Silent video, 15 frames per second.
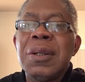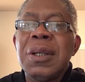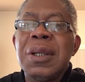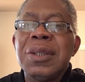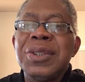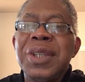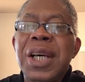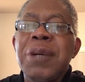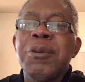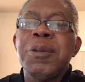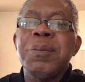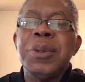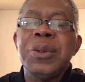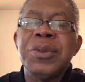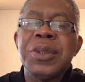sacred
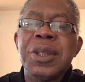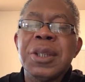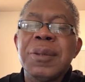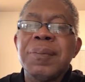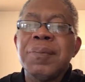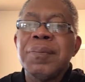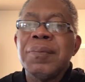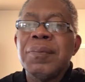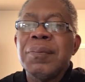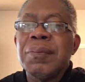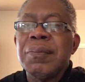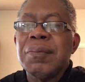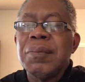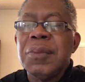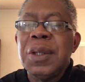music
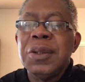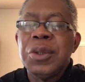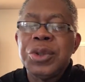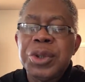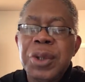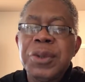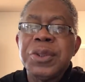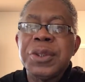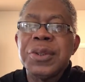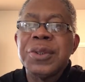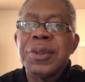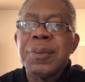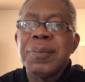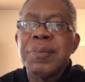in the churches.